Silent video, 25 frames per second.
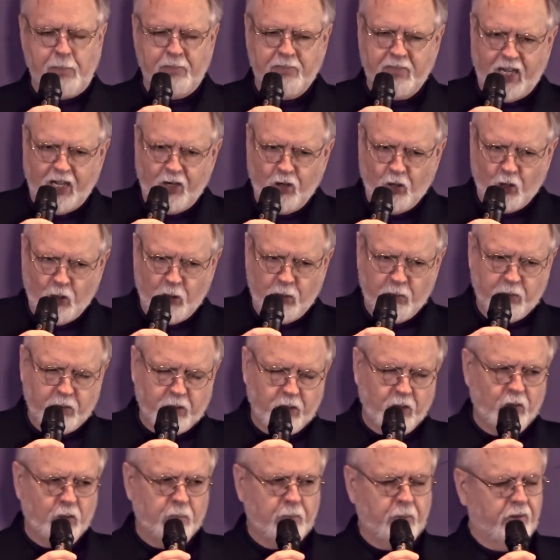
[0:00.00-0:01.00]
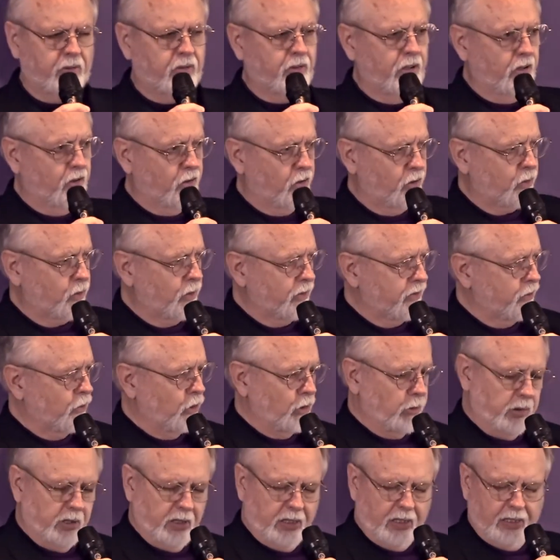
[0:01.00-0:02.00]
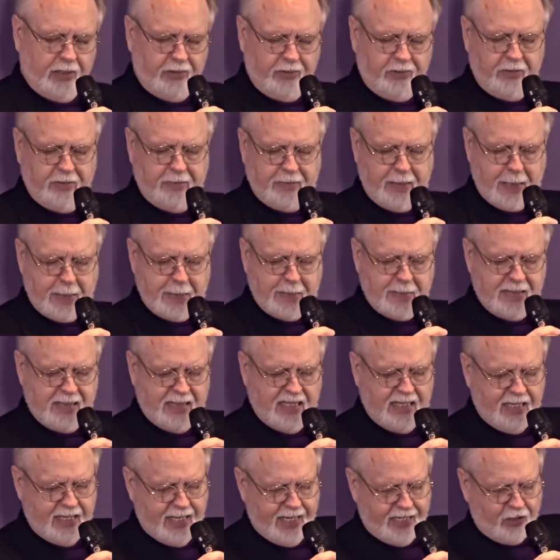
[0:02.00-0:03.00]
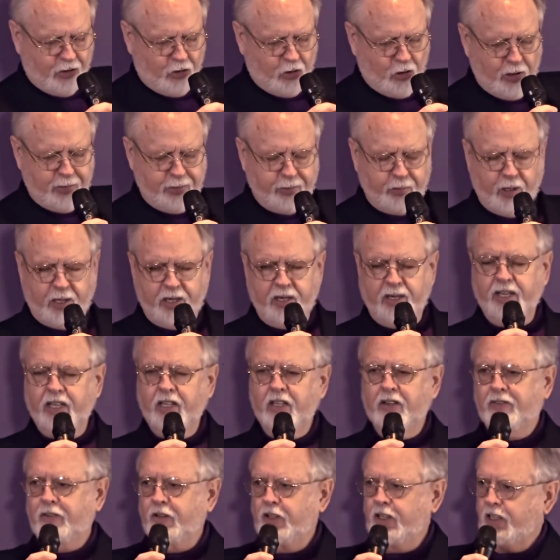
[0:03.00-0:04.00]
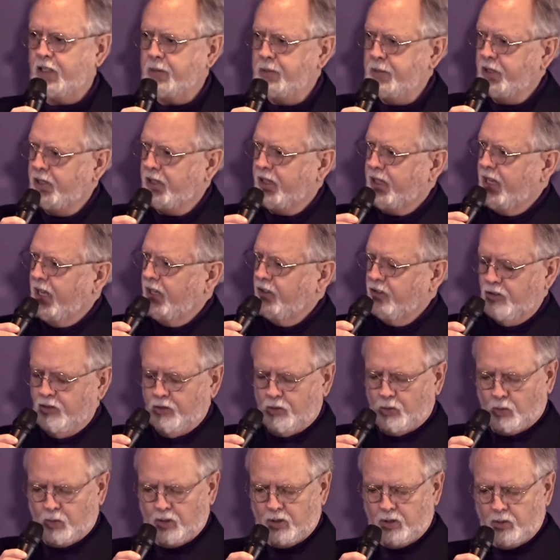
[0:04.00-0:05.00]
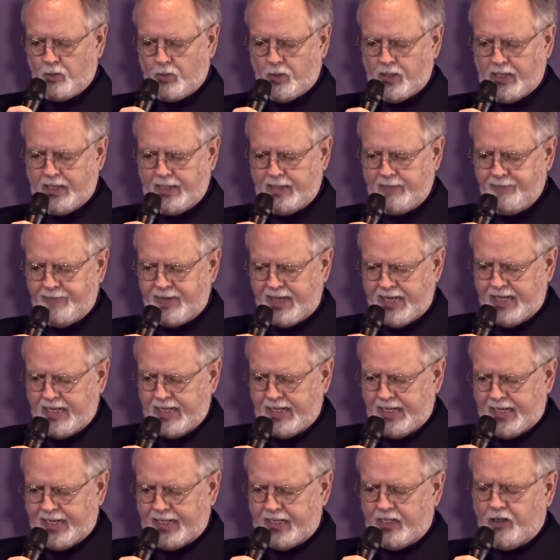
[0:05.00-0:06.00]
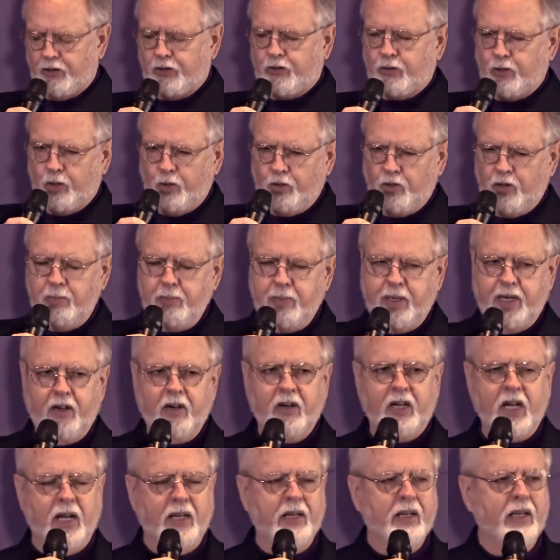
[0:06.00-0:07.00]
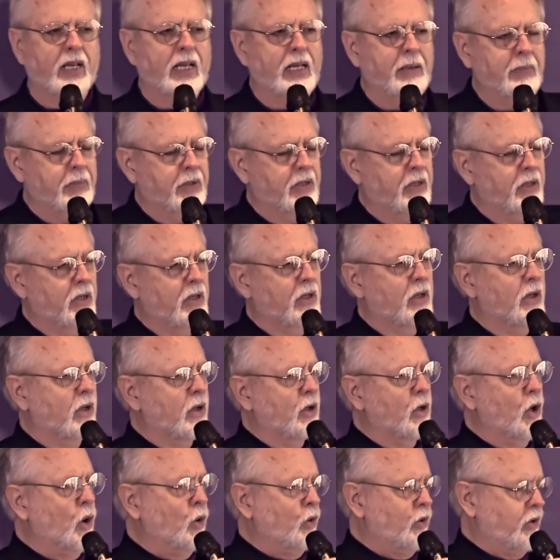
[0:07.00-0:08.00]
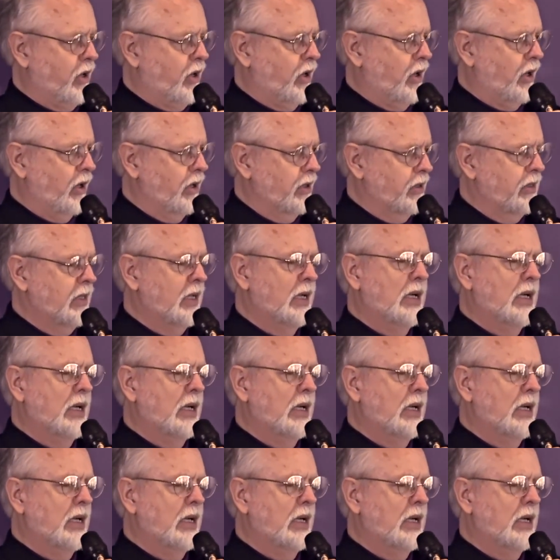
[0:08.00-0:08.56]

My homegrown procedures were formalized and incorporated into fleet communications worldwide, and our Trojan mare got named OTAR,